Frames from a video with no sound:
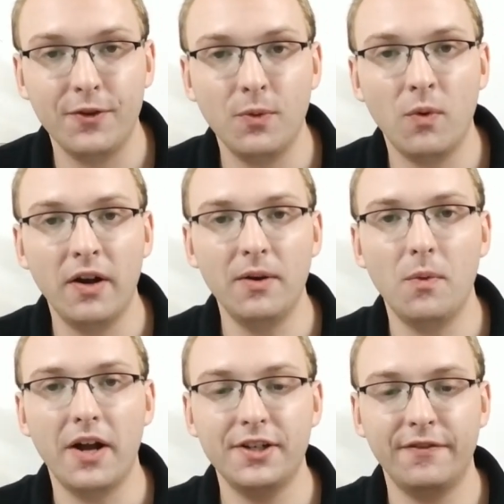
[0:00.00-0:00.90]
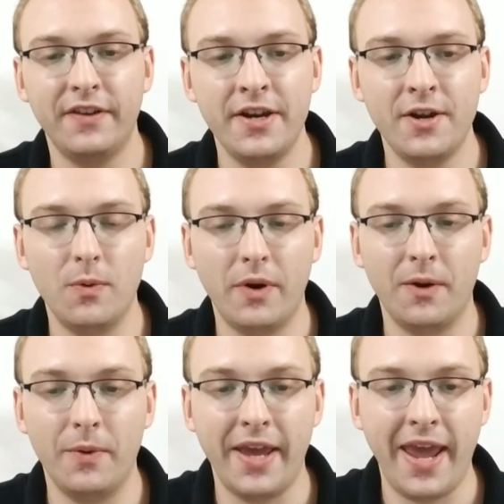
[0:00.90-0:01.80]
you want to watch a video where
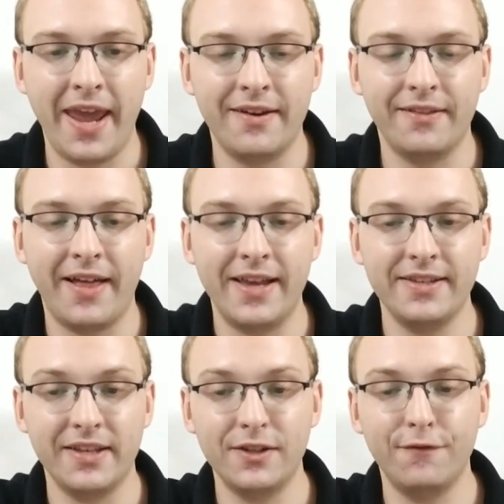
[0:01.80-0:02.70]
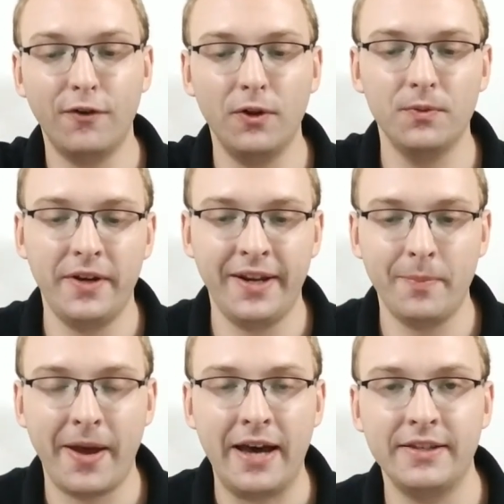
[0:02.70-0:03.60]
we analyze this full reading
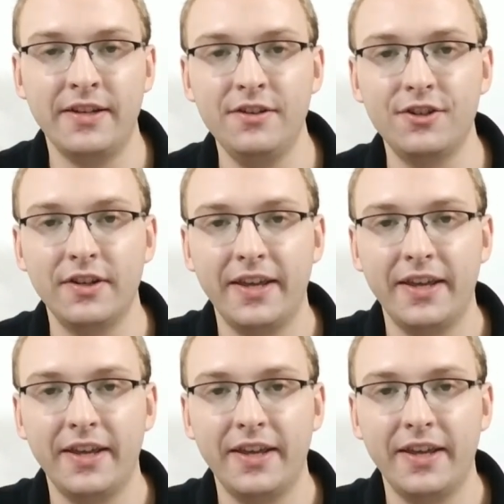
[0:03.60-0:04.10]
passage